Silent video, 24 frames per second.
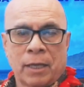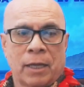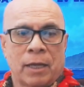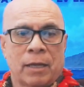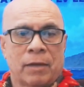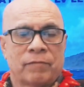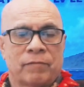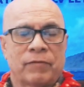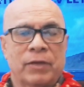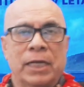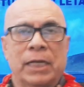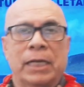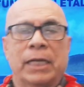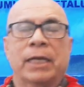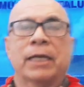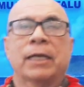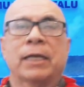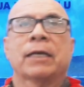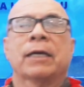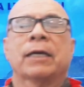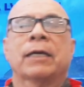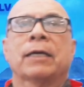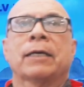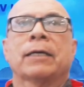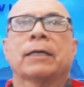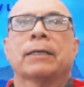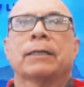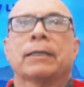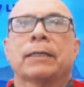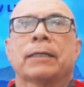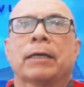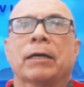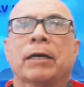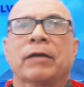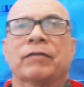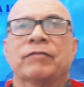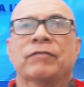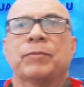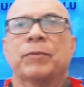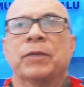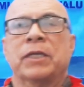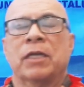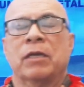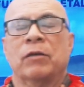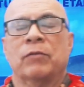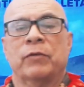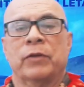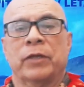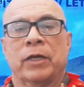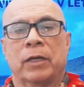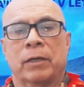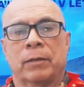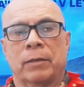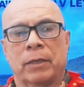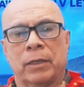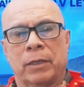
Vale. Now I have to be careful here.